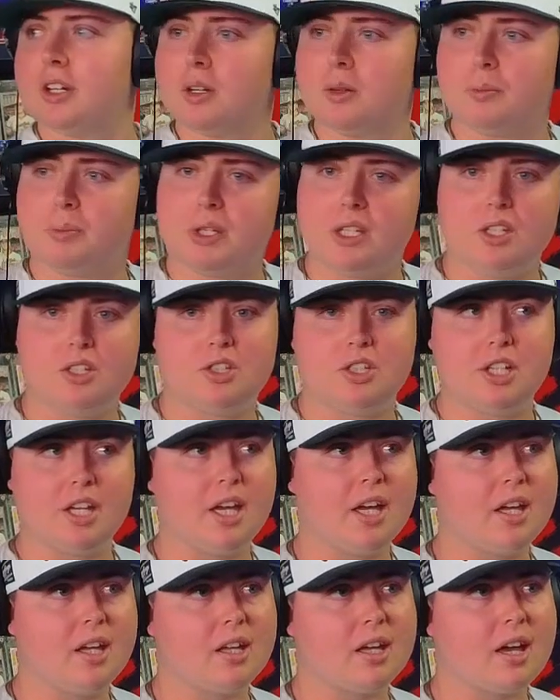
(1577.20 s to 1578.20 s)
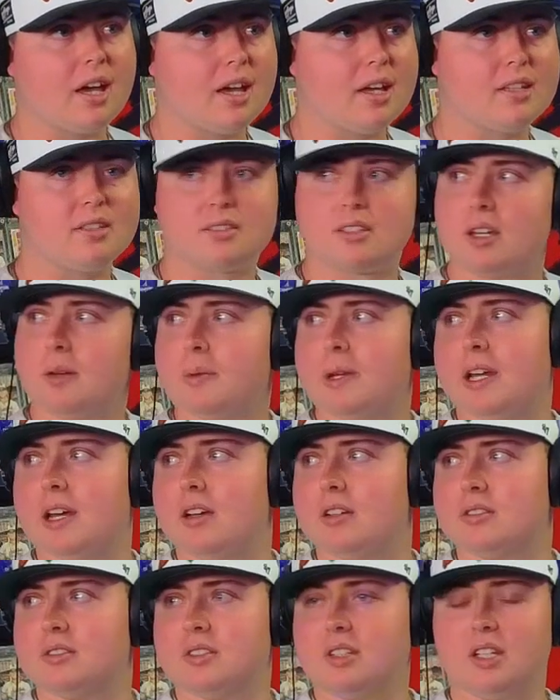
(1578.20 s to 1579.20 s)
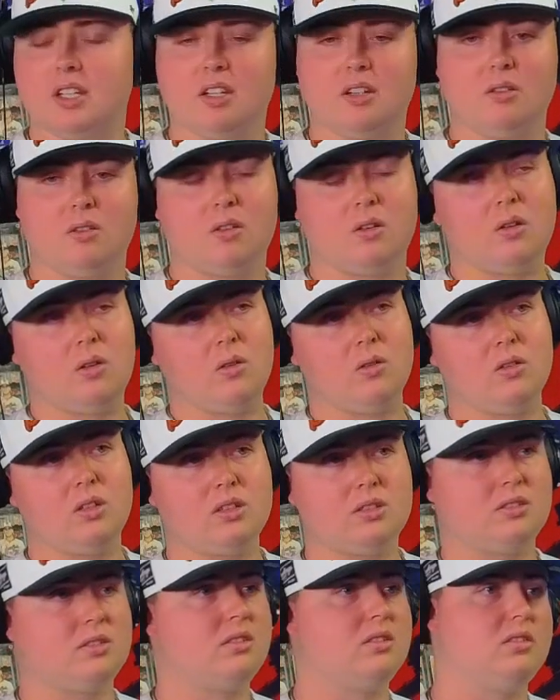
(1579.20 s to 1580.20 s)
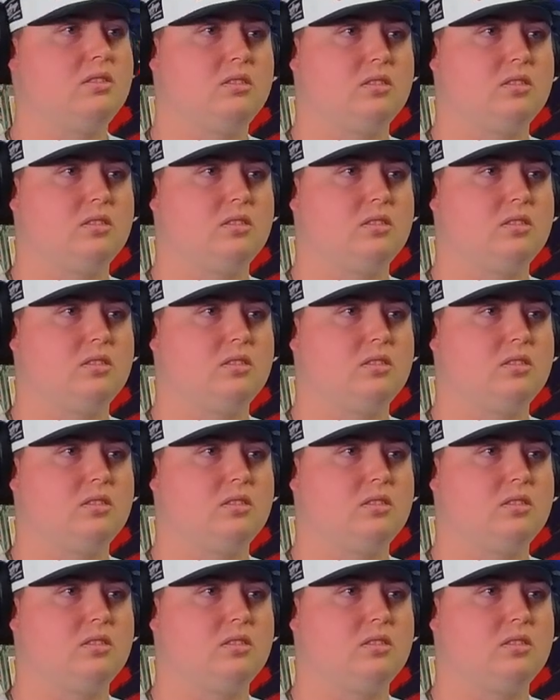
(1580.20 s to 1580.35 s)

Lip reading: hear PGA guys coming out saying, "Oh, this is"?